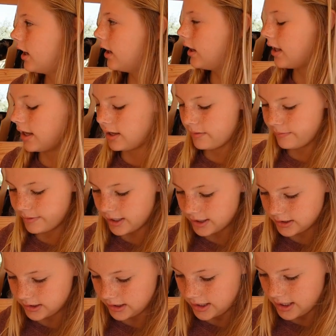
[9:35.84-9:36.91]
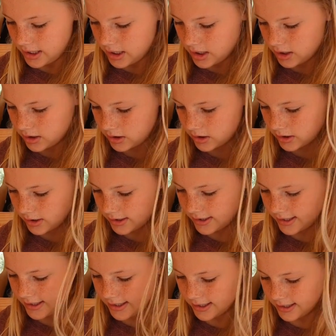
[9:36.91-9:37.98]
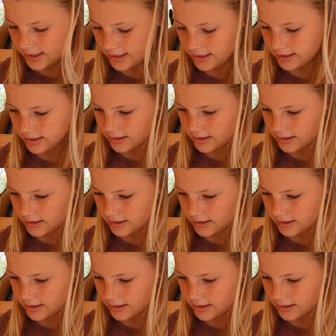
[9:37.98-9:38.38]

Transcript: And then Bessie did